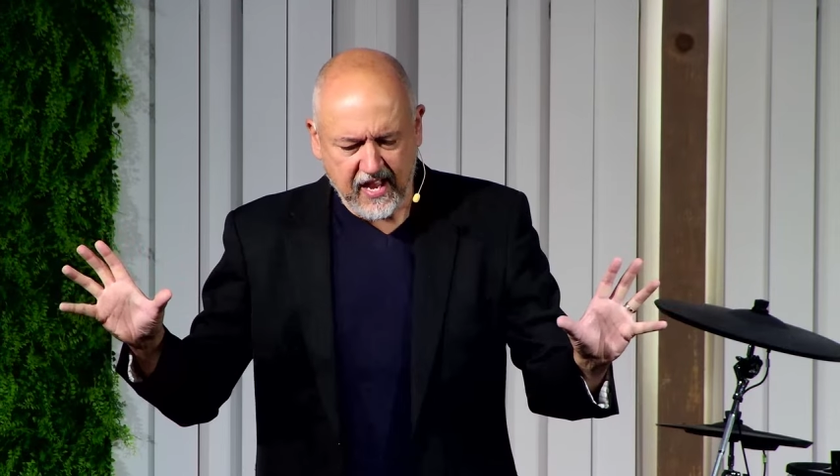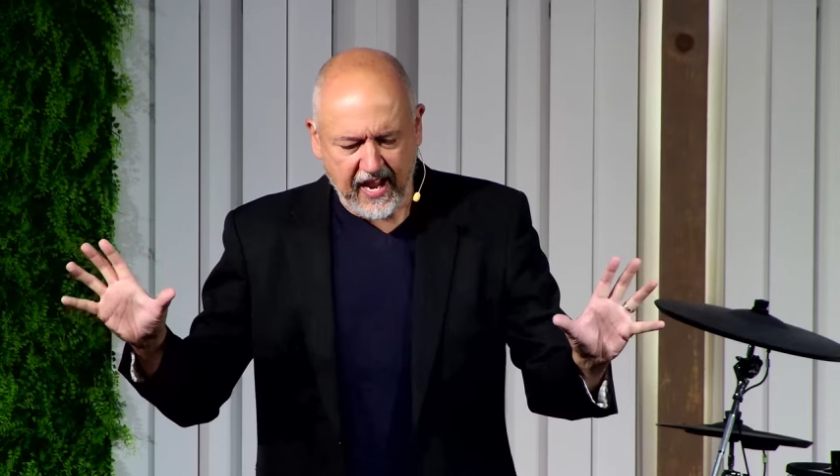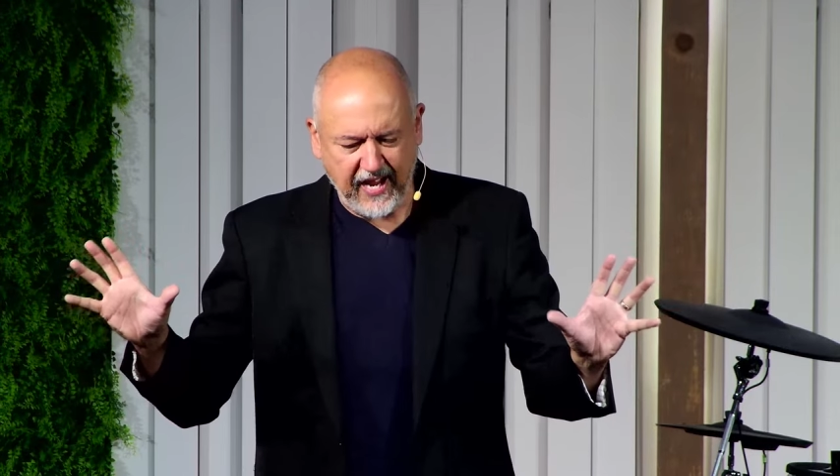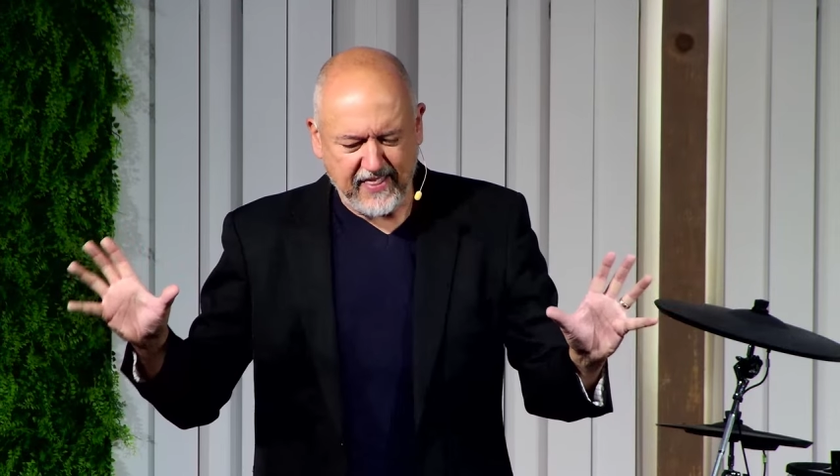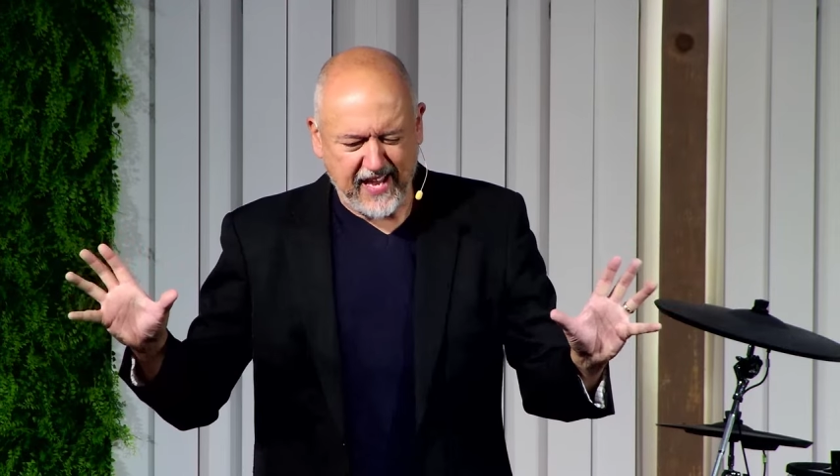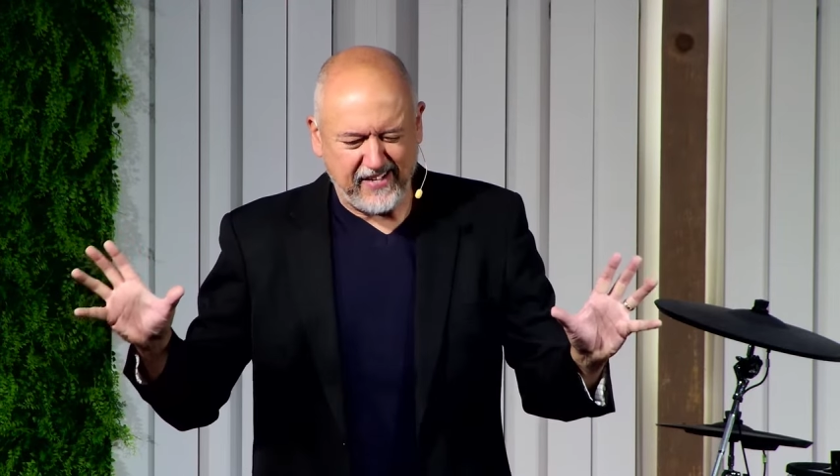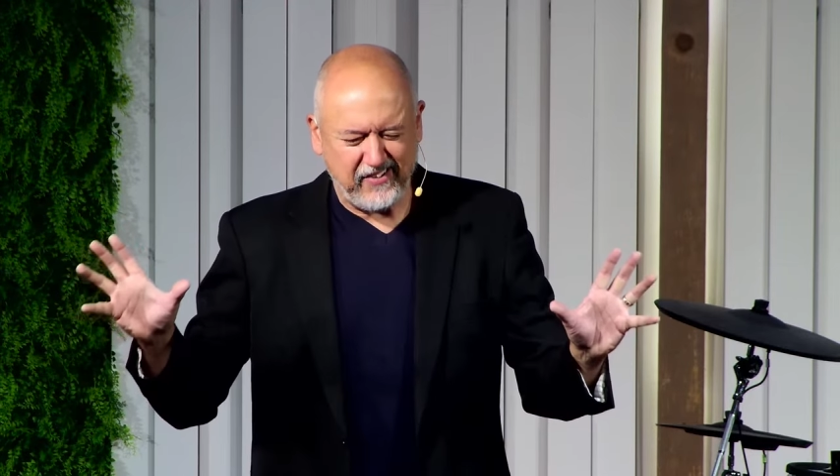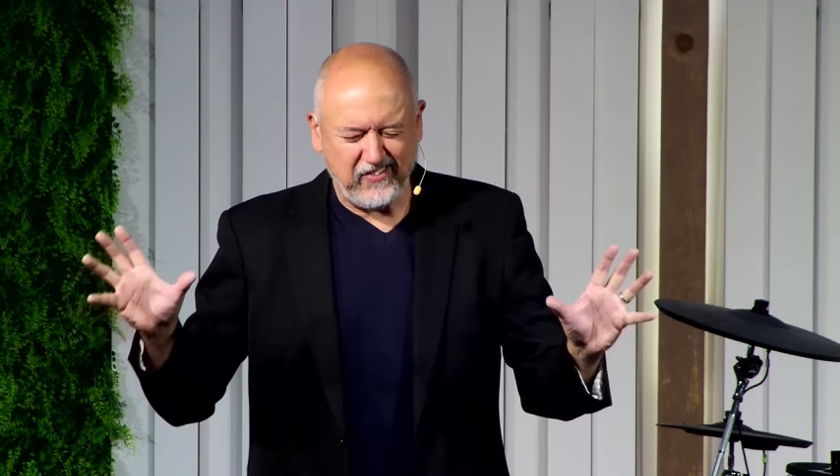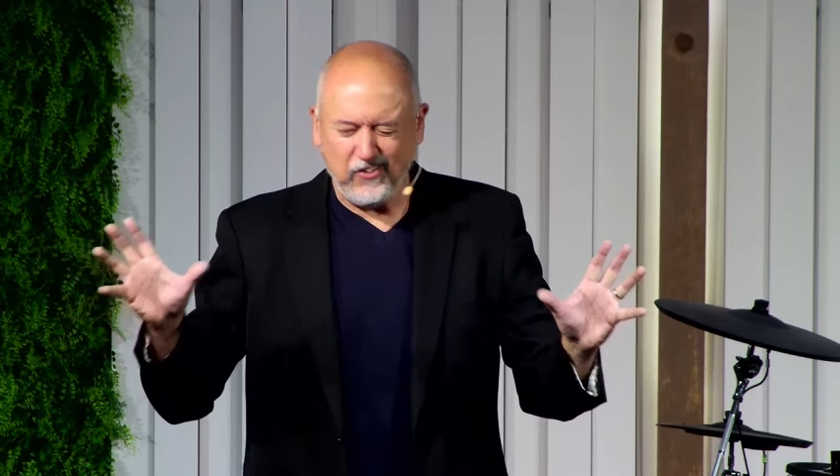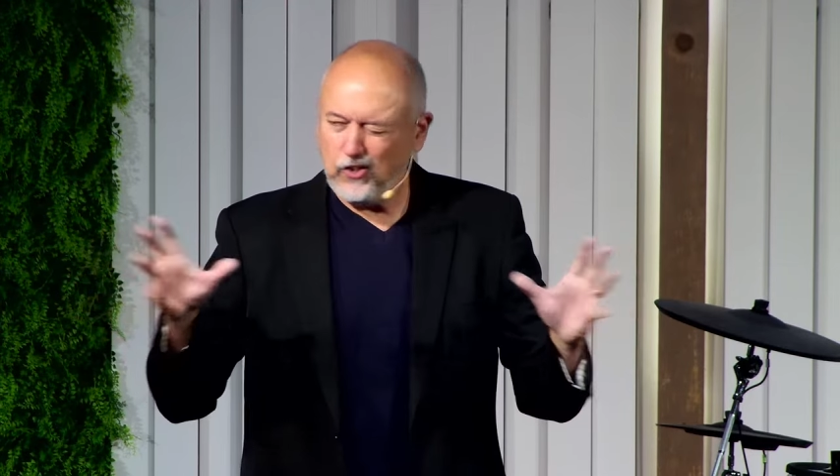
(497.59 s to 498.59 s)
and then
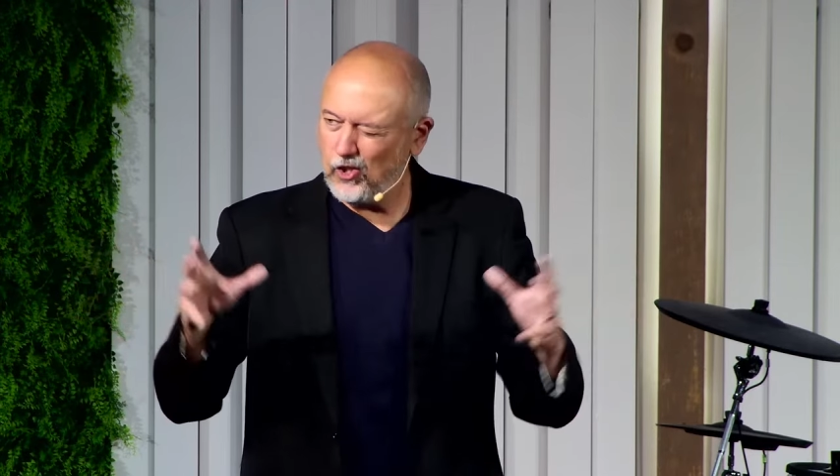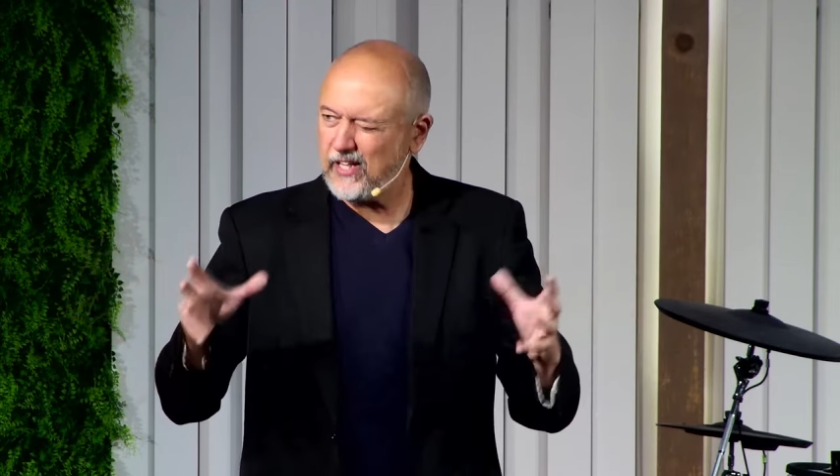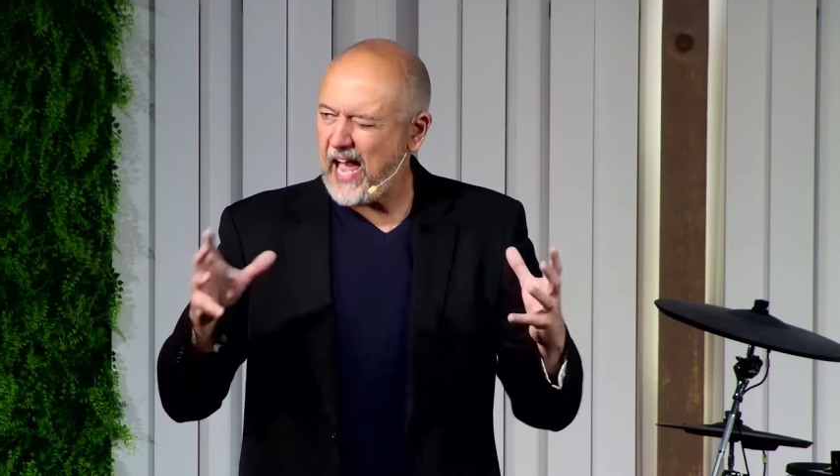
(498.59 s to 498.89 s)
look